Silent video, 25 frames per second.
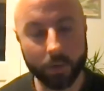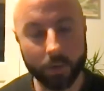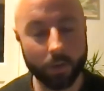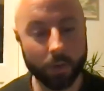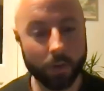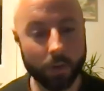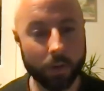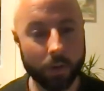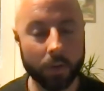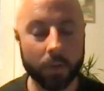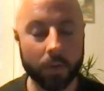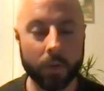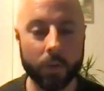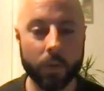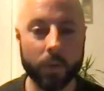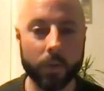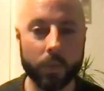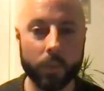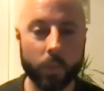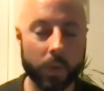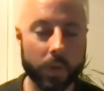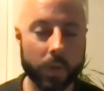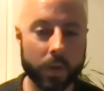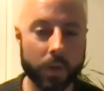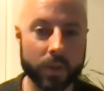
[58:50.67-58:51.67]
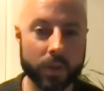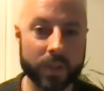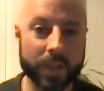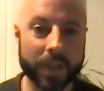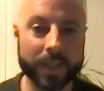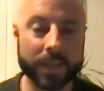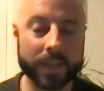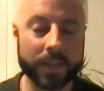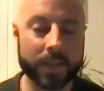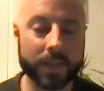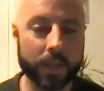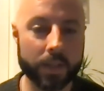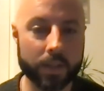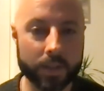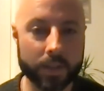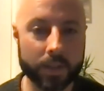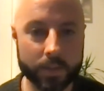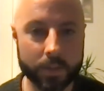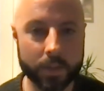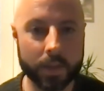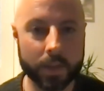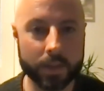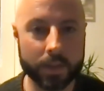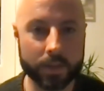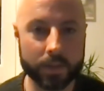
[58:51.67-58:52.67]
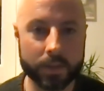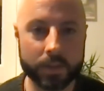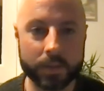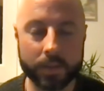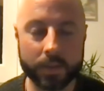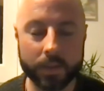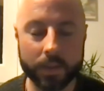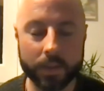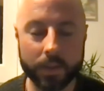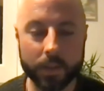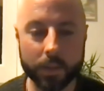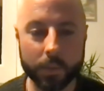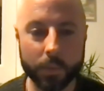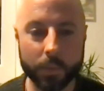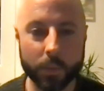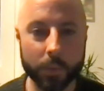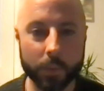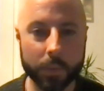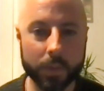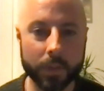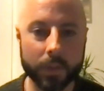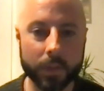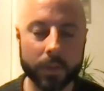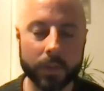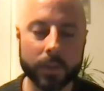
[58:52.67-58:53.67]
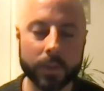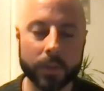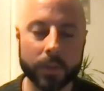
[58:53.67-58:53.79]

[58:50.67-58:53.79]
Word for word: Or where does that stand as as it's at the moment?